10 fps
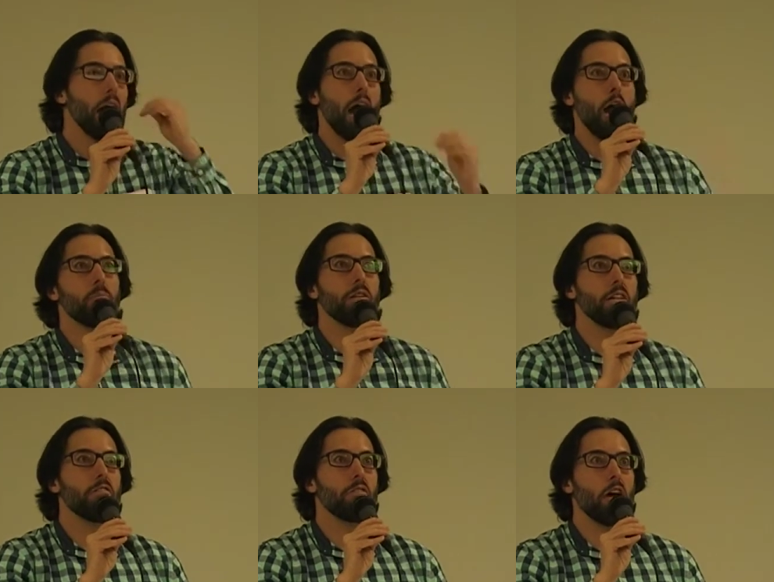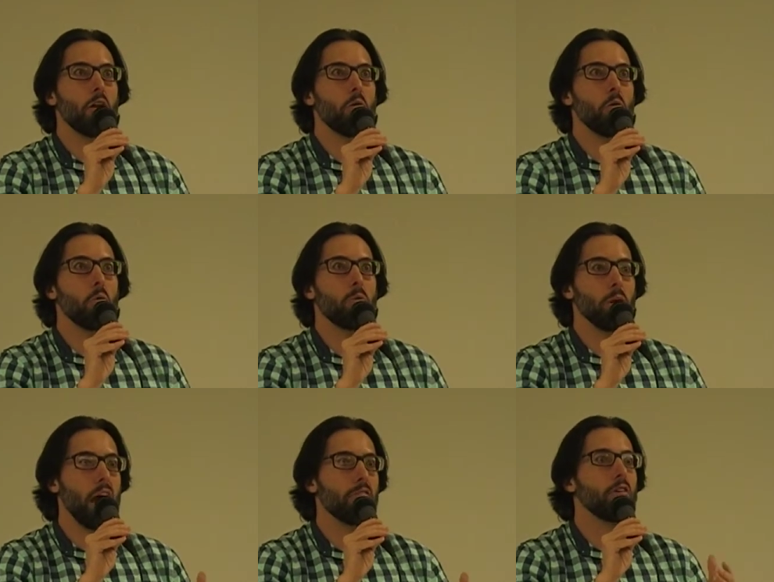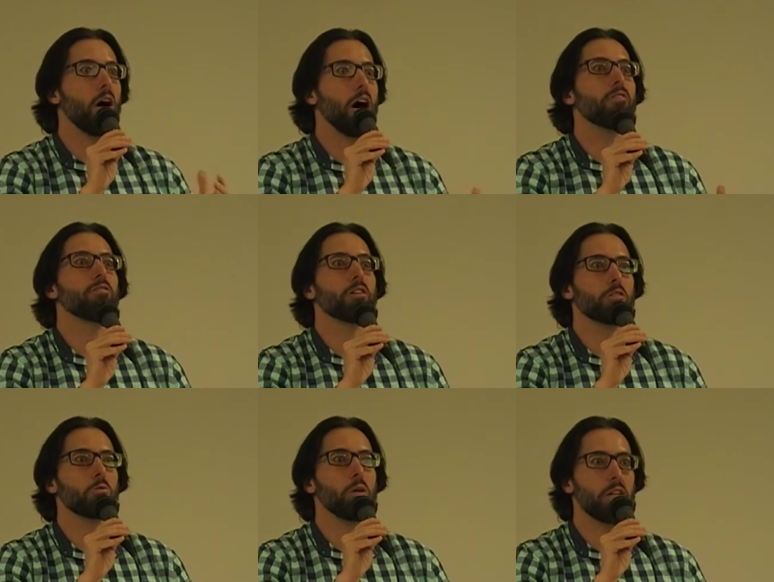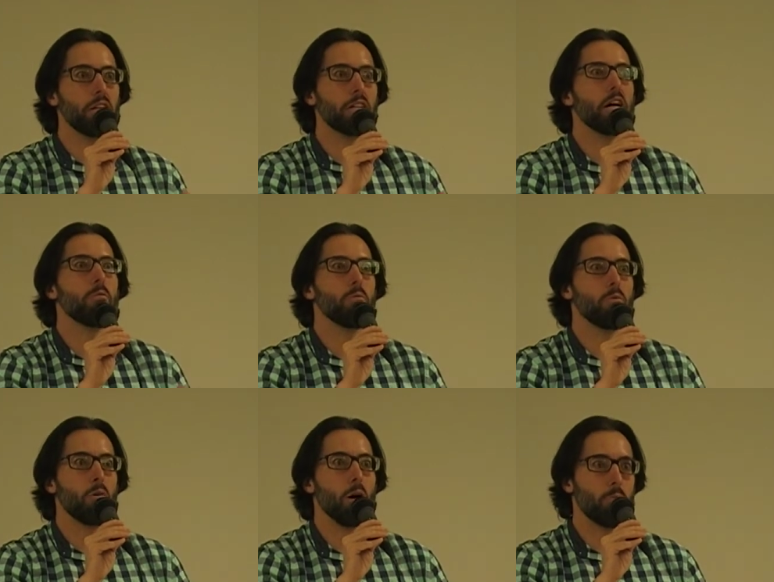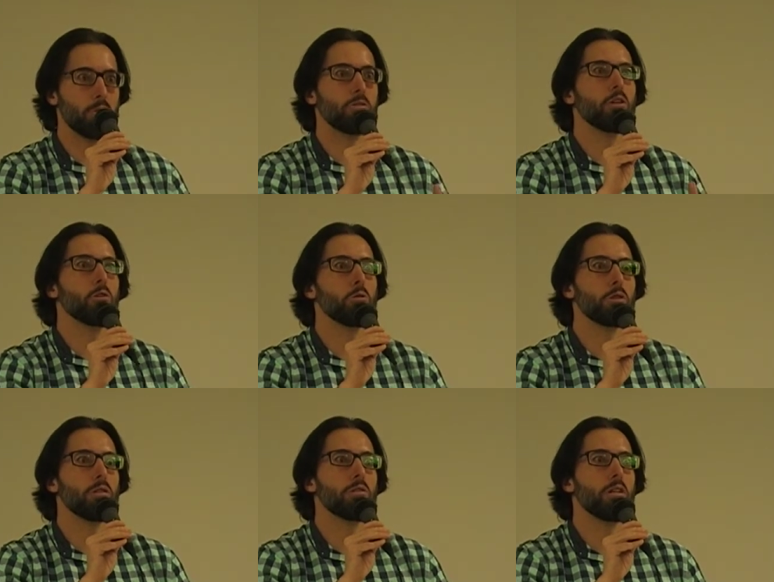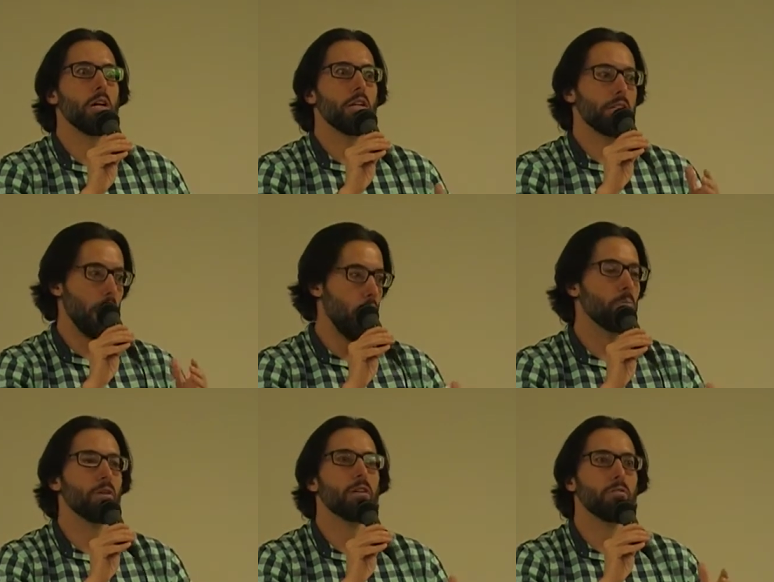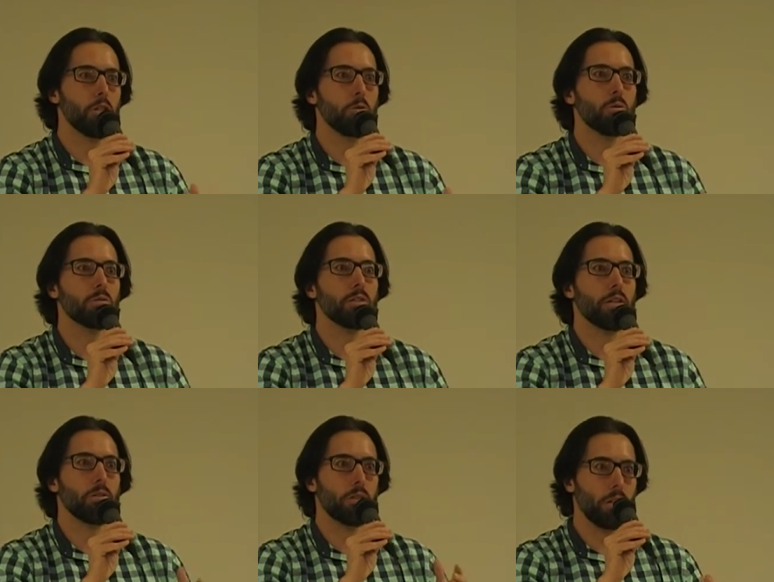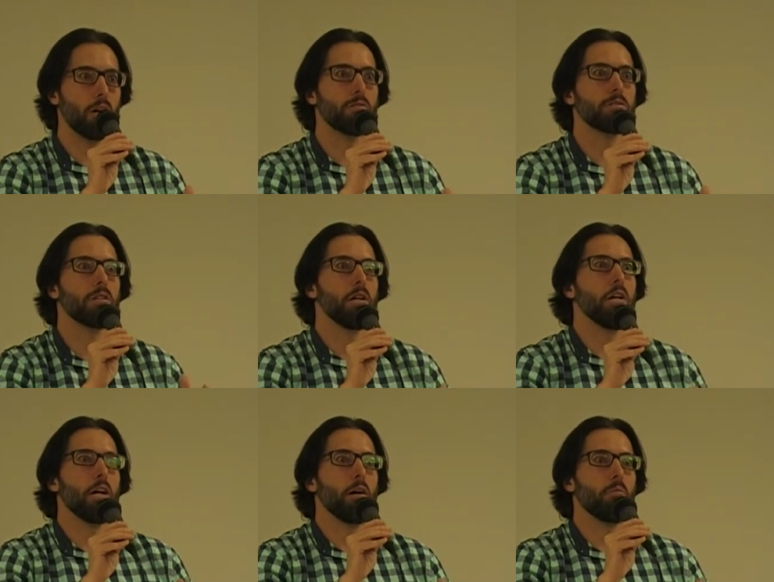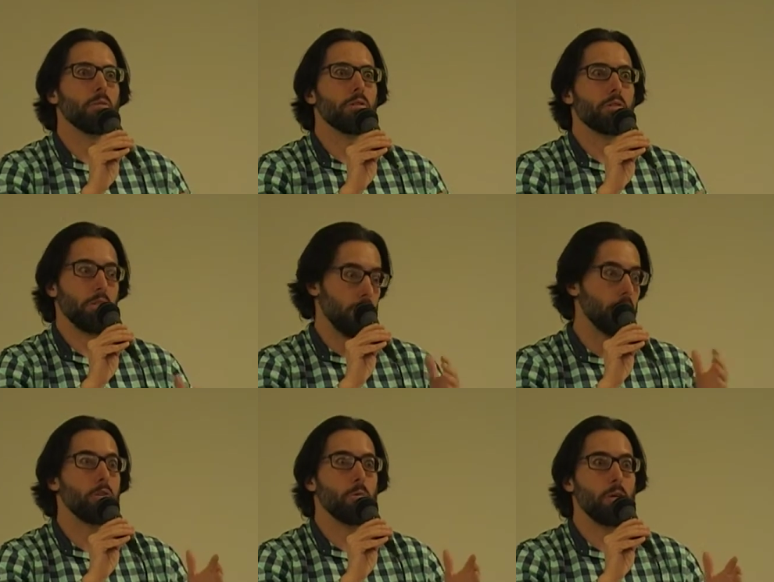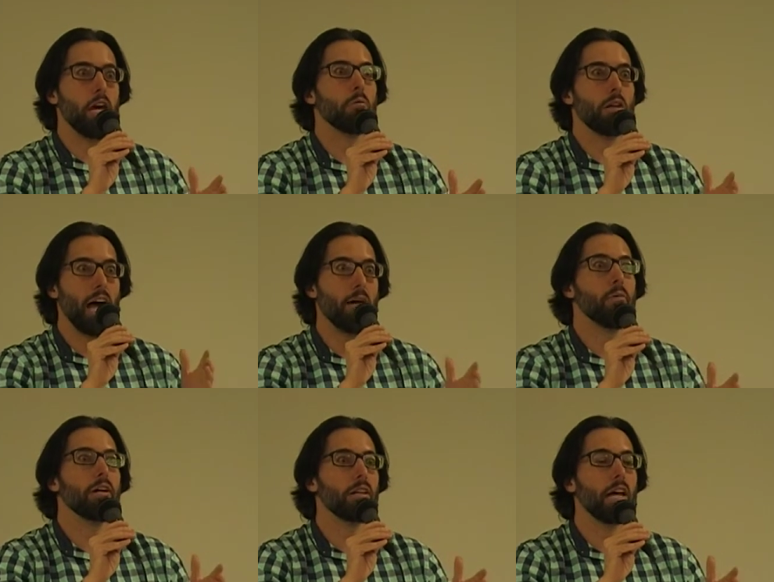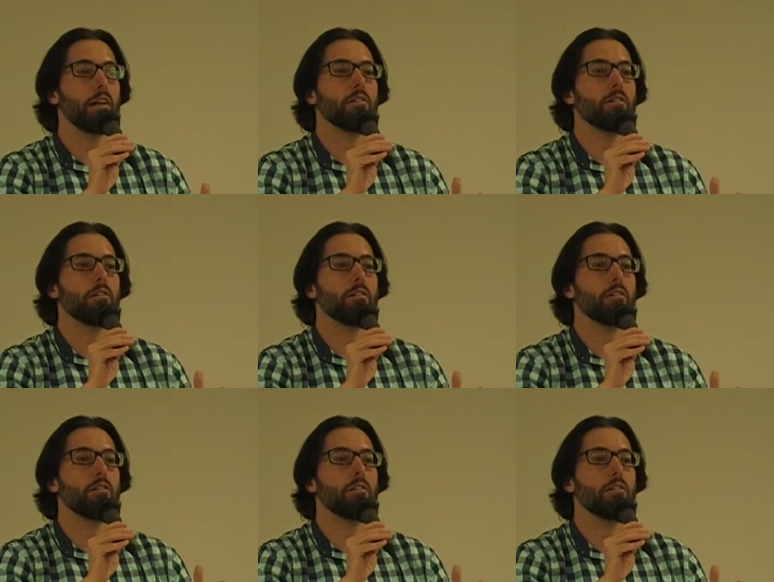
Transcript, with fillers: I believe that when we have conflicts, we need to come up with solutions to help individuals like yourselves um, to be able to have make a li-